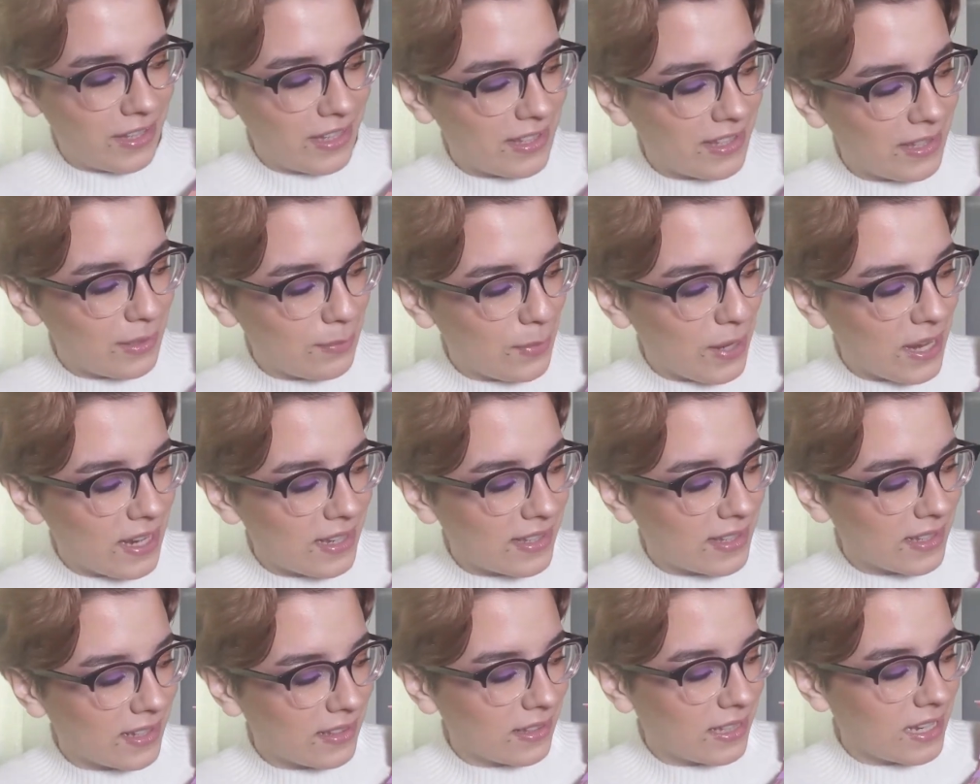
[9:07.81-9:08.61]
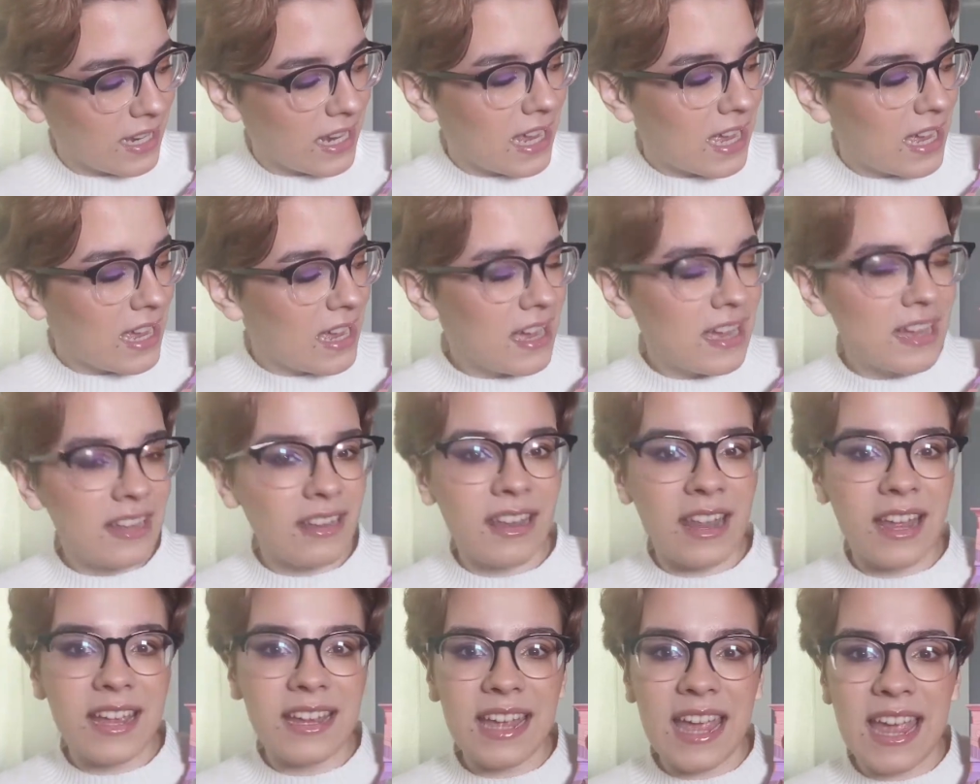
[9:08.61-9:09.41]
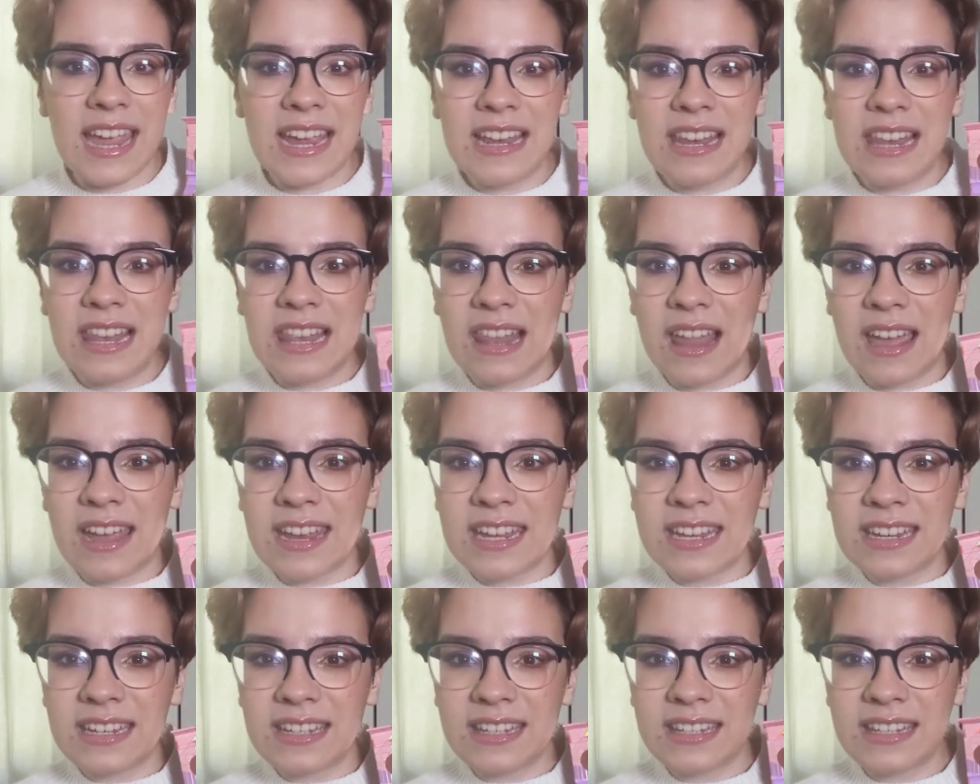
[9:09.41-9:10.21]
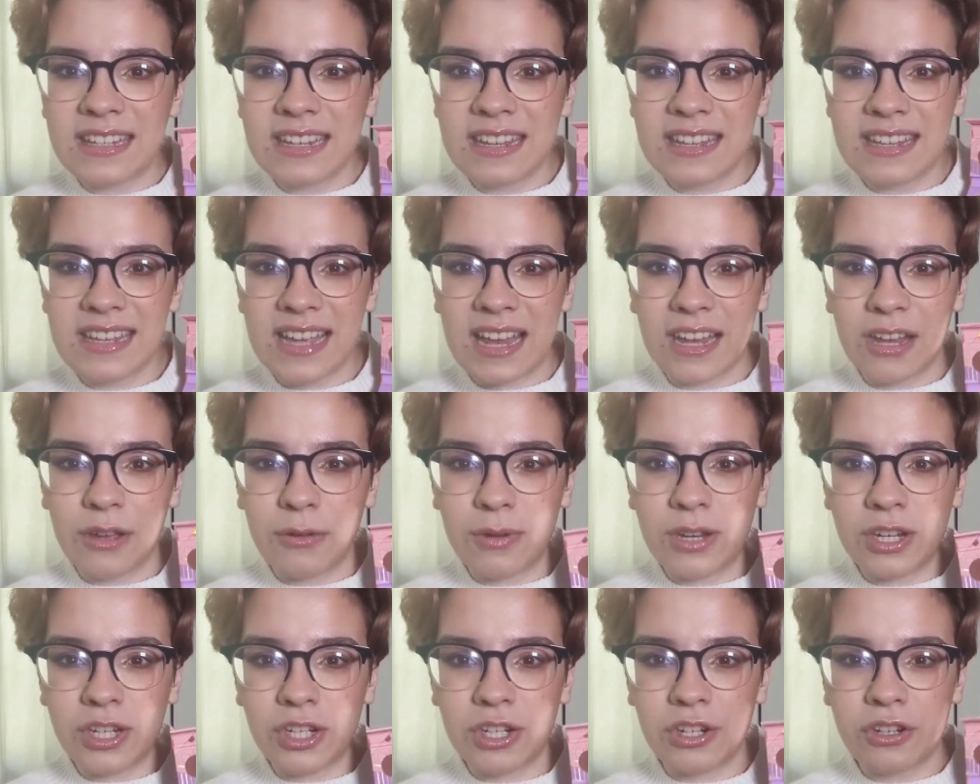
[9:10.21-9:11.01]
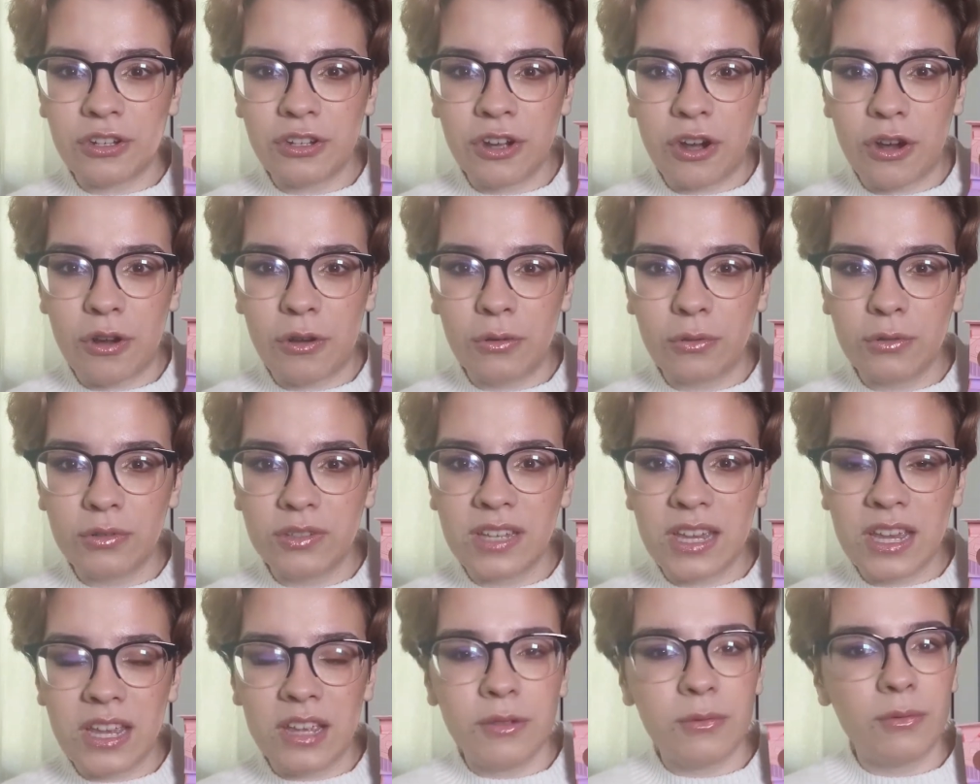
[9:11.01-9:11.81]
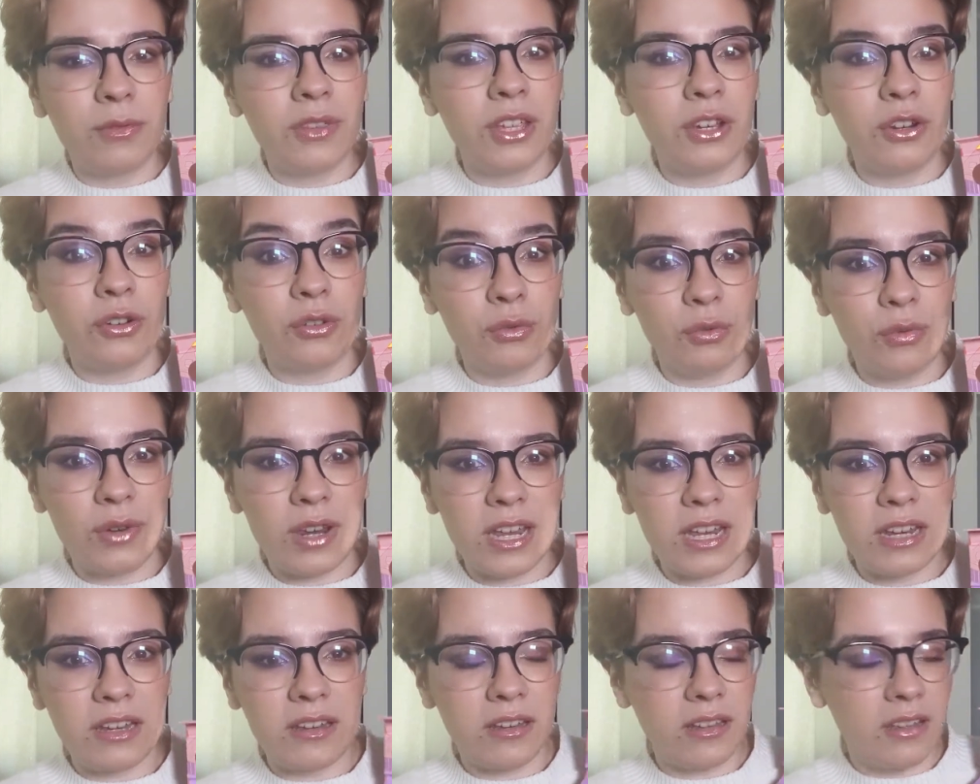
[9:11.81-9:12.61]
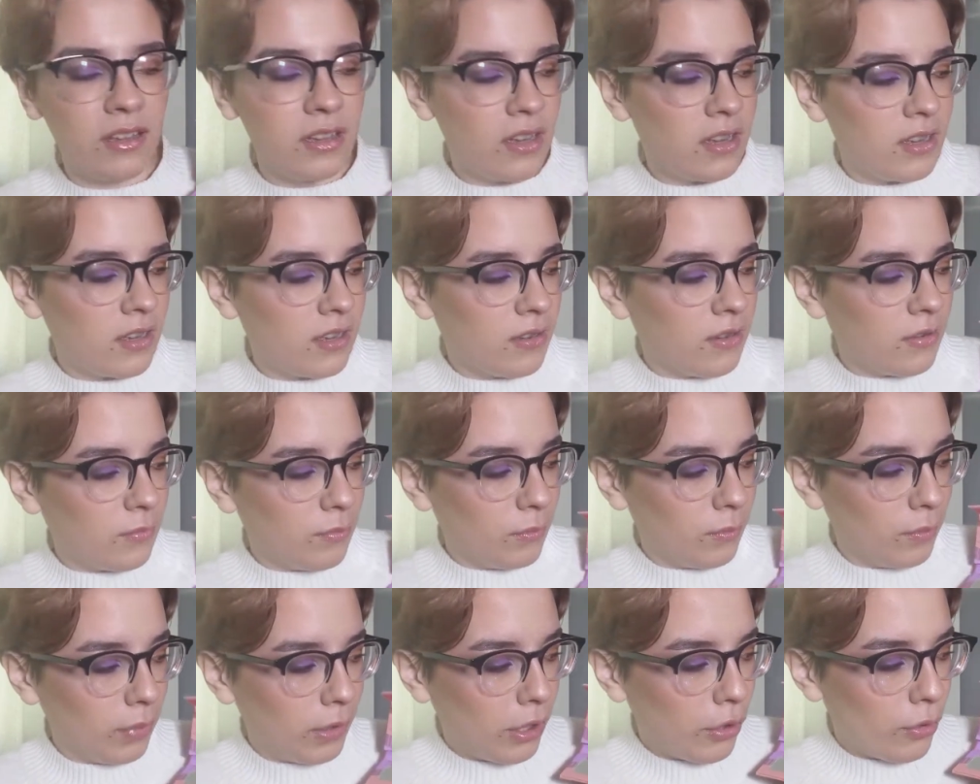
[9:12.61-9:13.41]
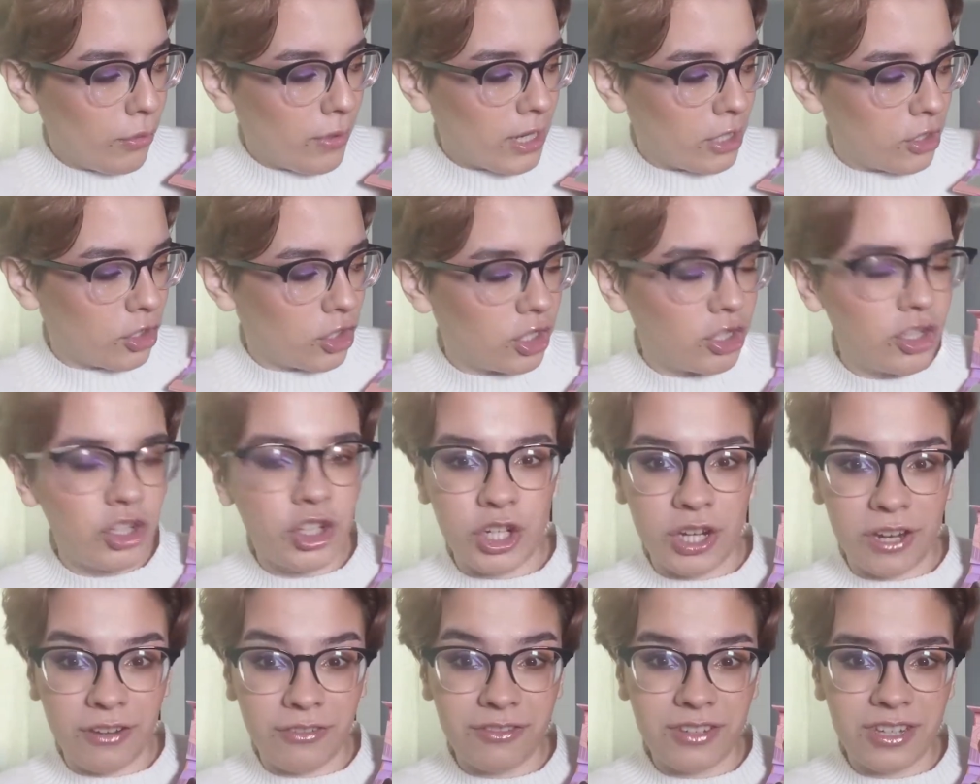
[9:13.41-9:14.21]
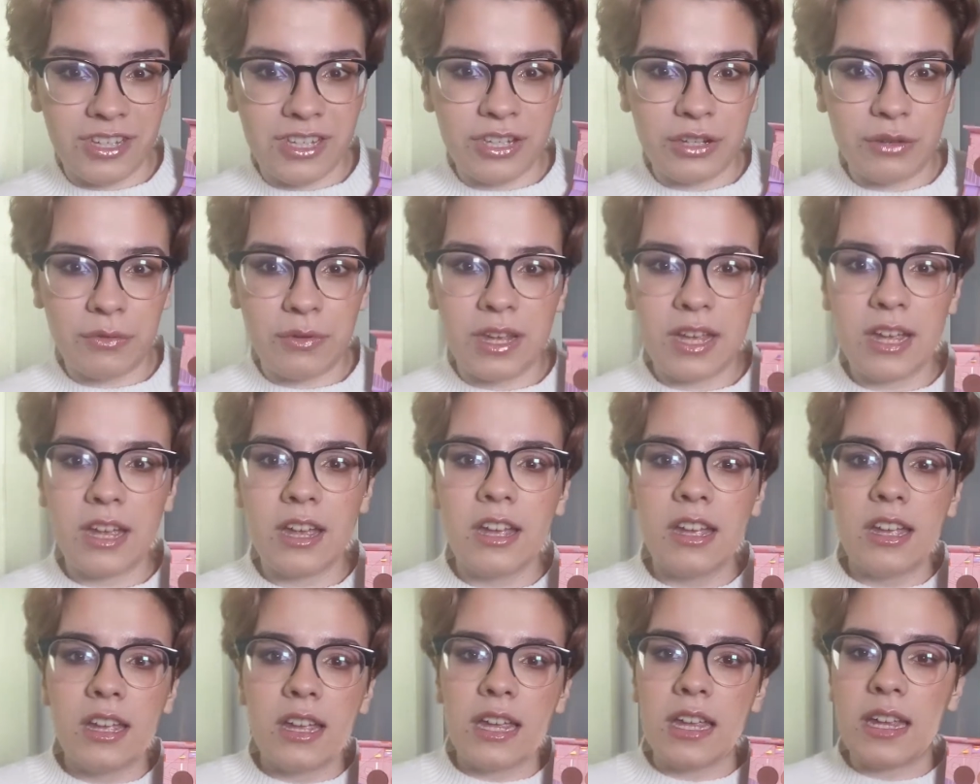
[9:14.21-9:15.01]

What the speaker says: This is basically like a light yellowish gold with a green bluish shift to it.